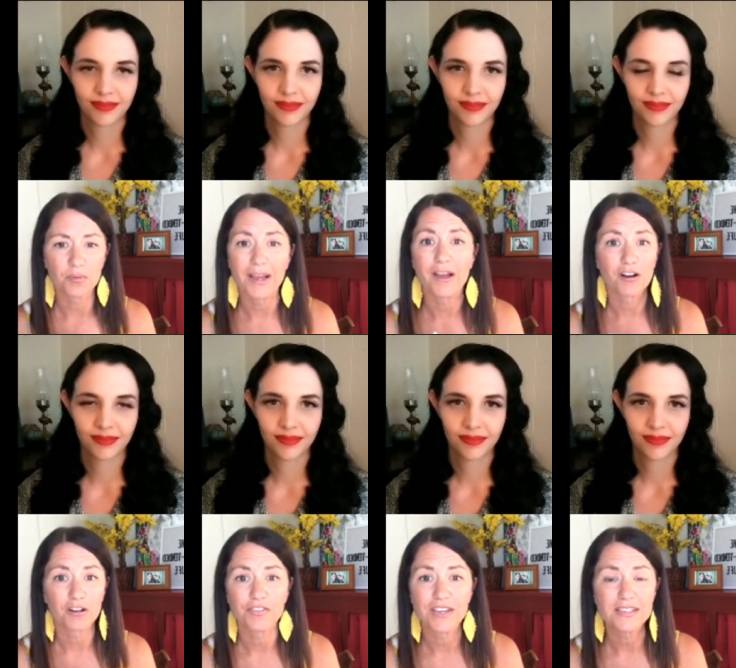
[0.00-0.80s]

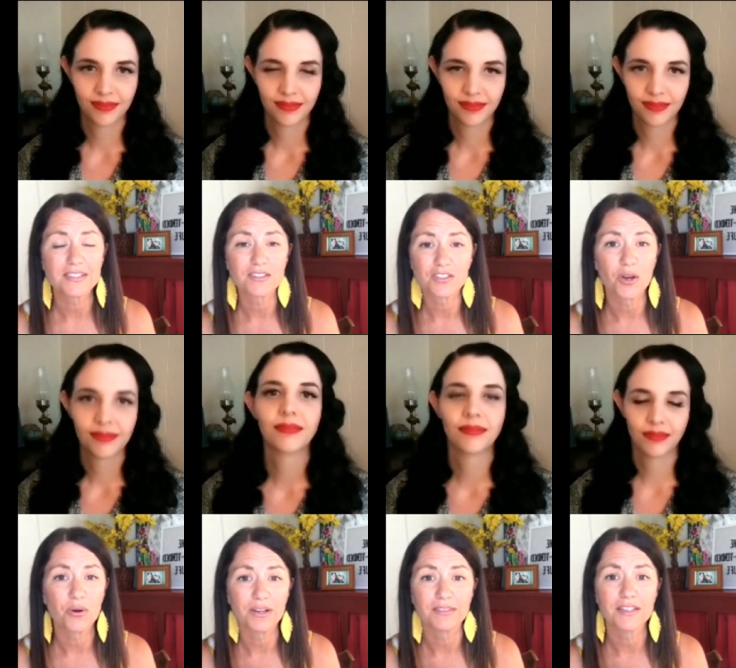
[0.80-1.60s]
Speaker 1: biographies. So
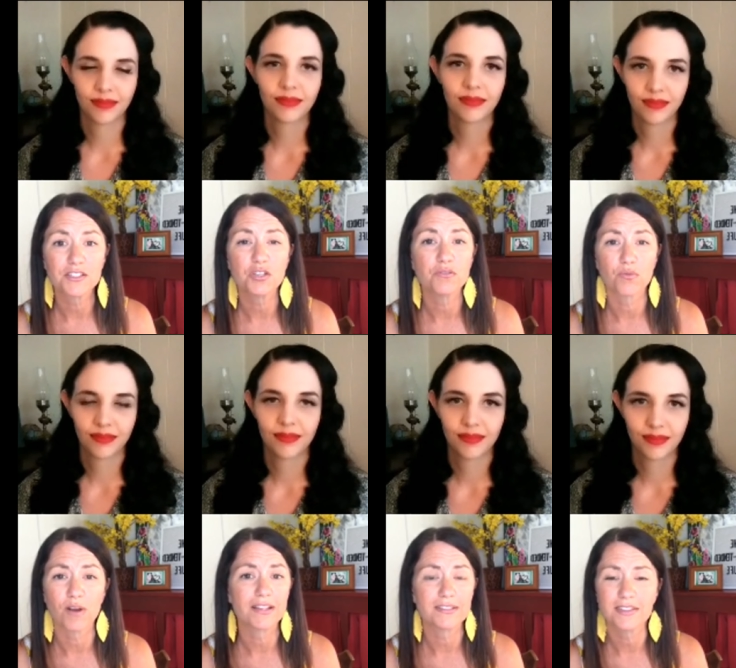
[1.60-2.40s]
unless mm-hmm. you've
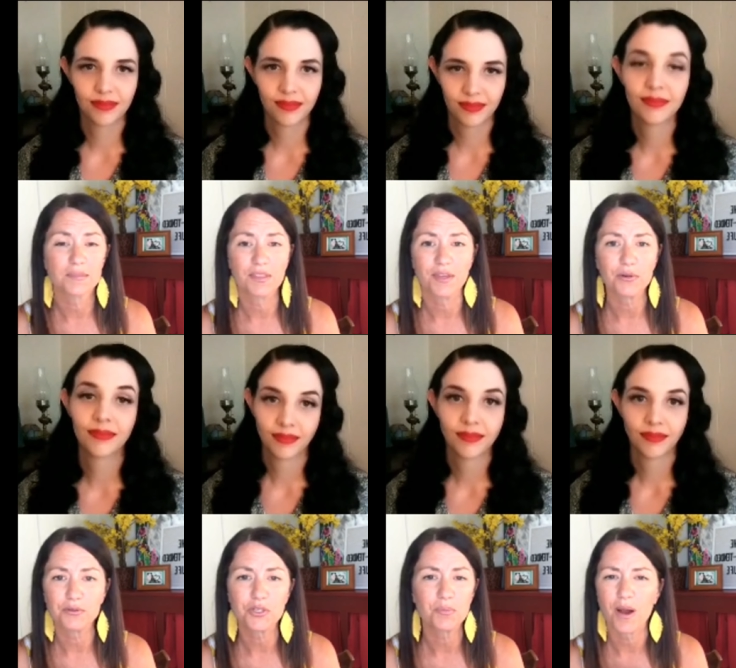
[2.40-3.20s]
read some of
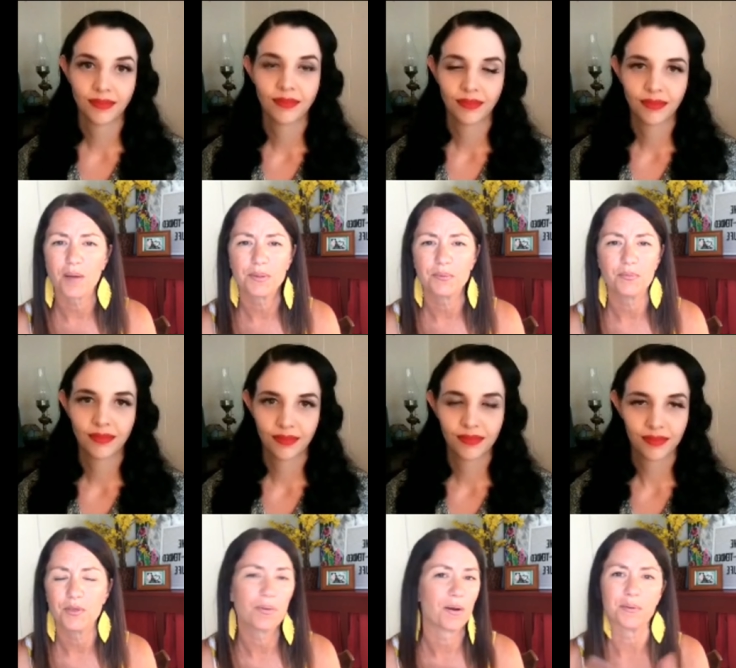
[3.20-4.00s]
those, you probably you
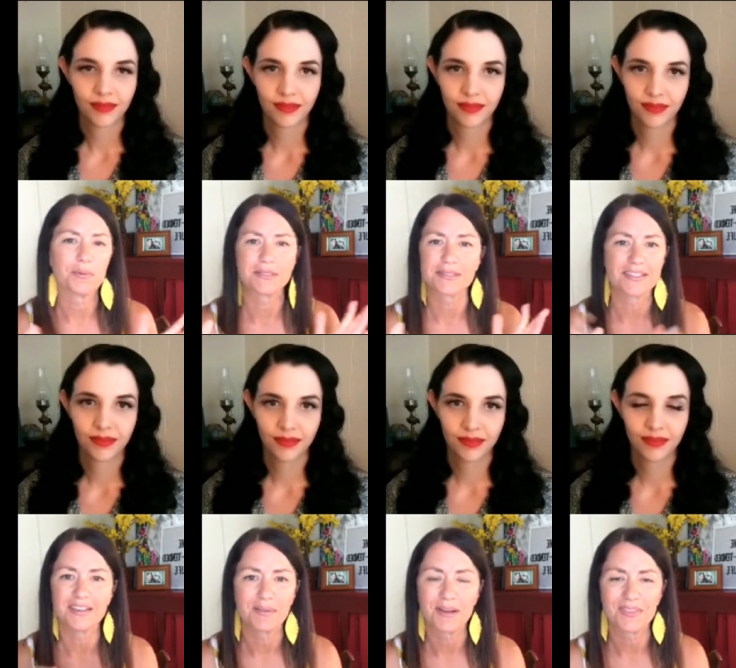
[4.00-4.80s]
probably wouldn't see
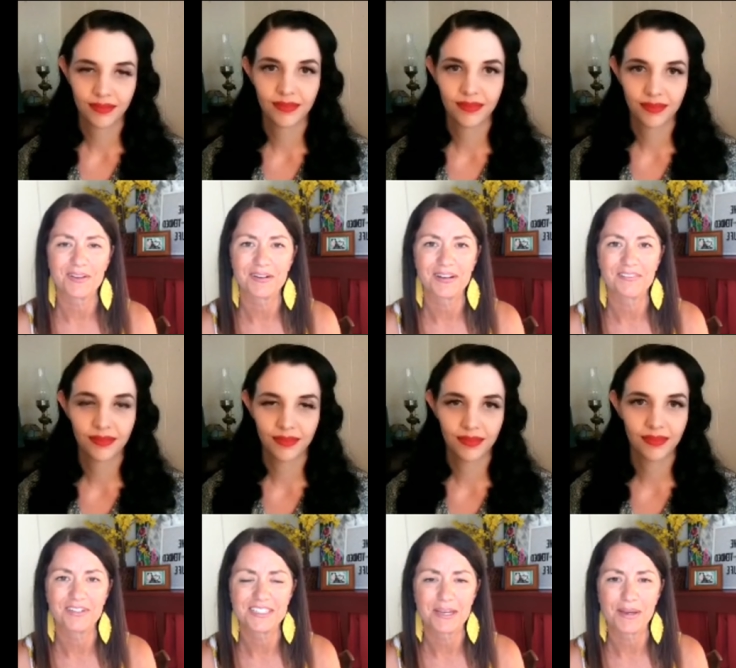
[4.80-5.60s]
them out there on an
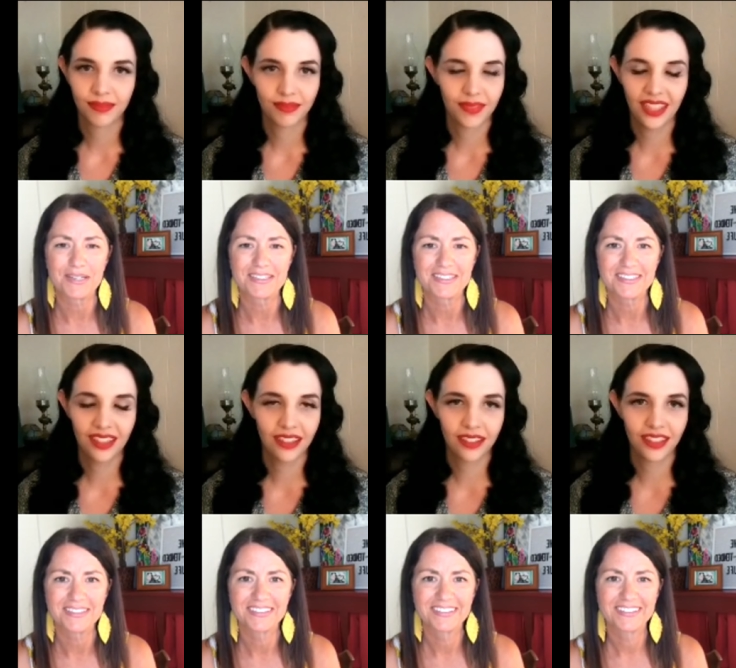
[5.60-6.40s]
everyday basis.
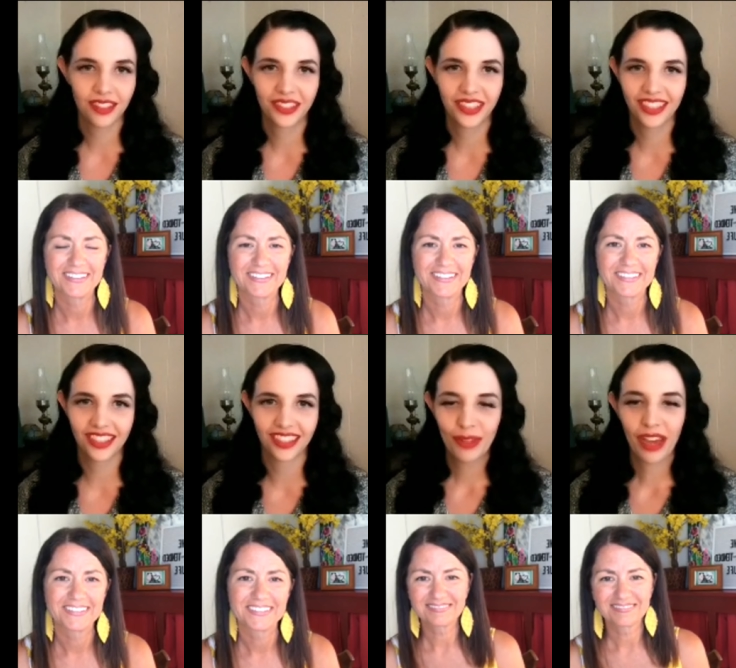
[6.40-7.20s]
Speaker 2: Yeah, that's so
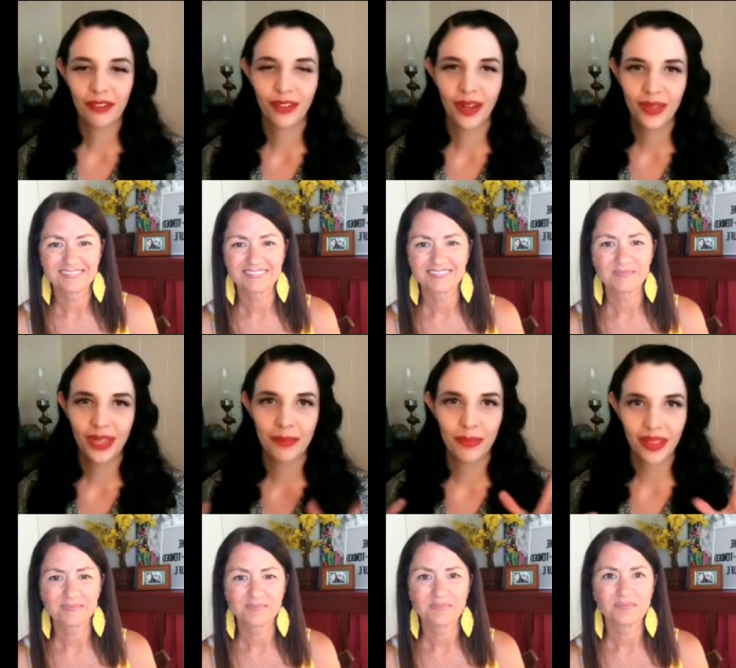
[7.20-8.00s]
crazy. I've rounded
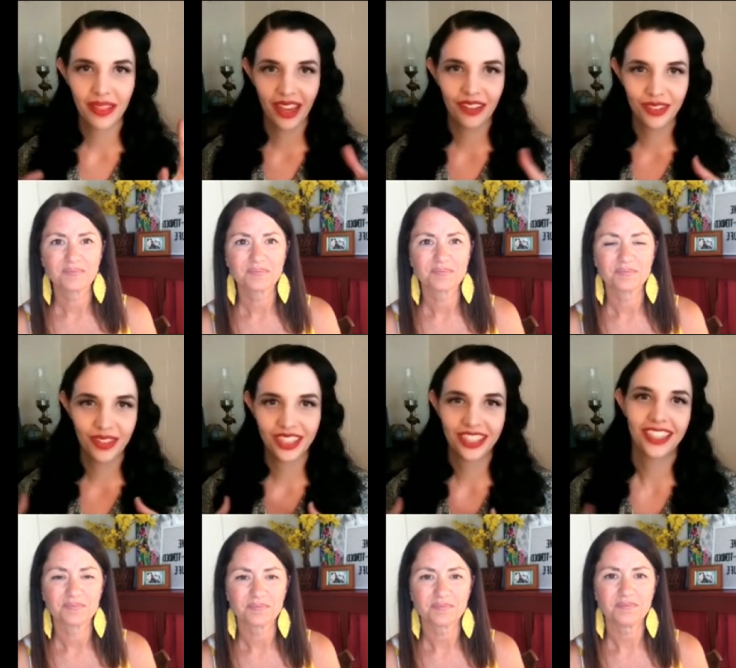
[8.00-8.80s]
up live
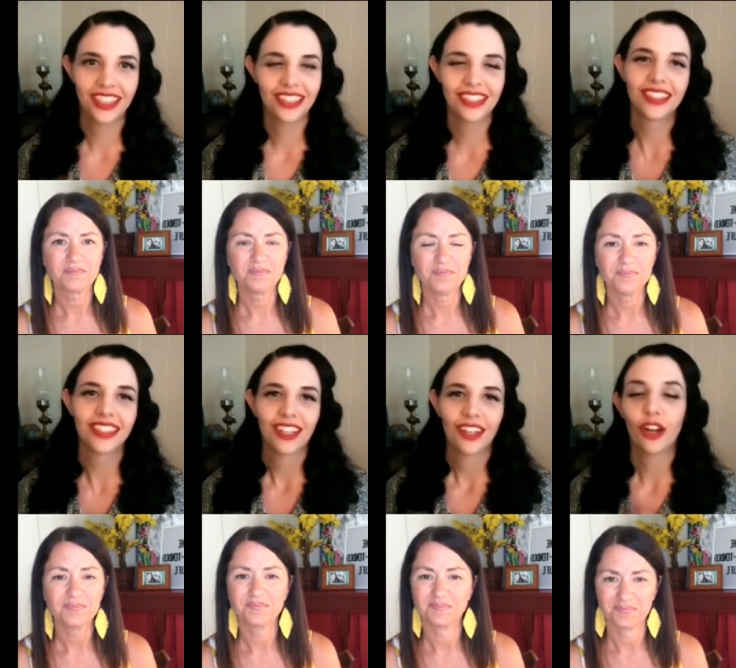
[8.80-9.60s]
questions
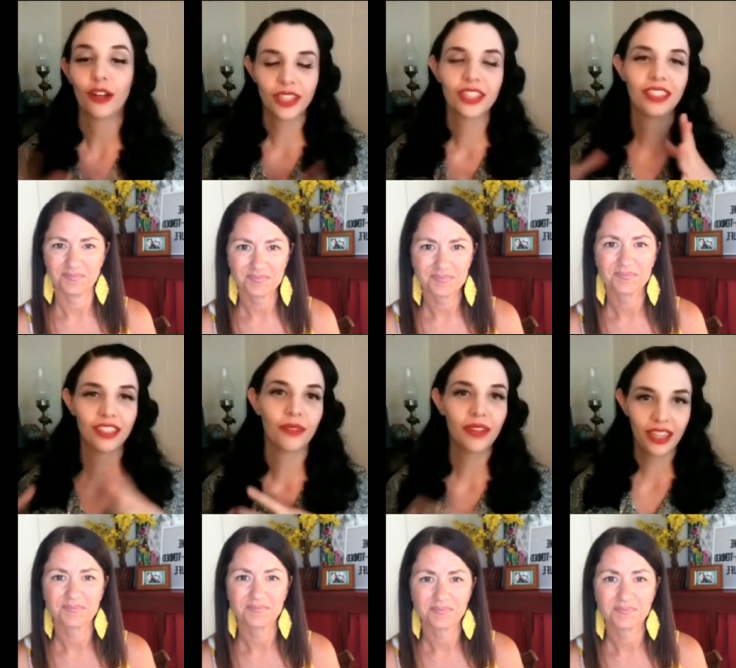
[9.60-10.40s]
or questions
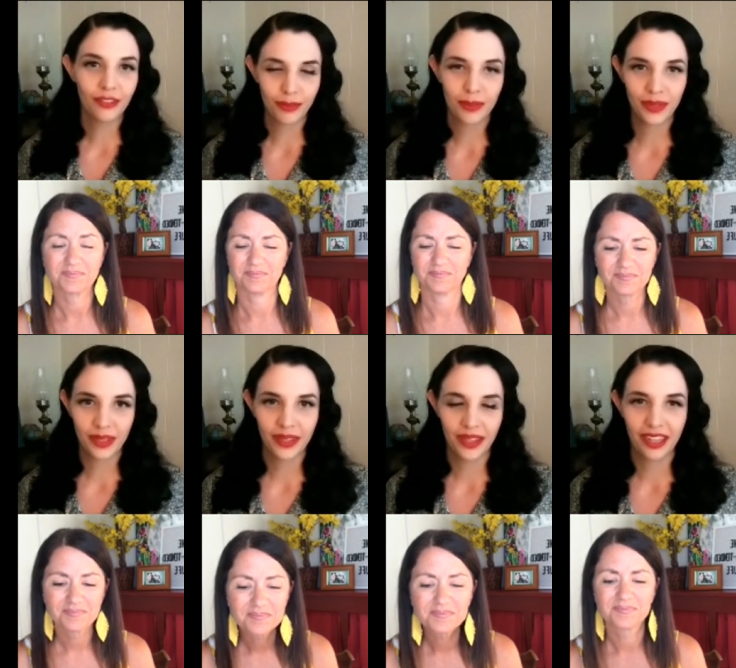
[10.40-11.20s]
already from the book
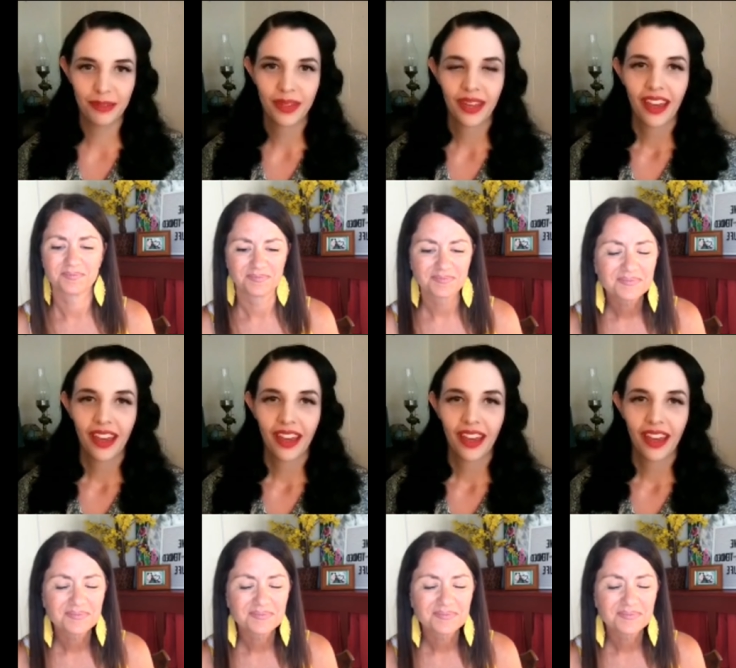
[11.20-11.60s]
club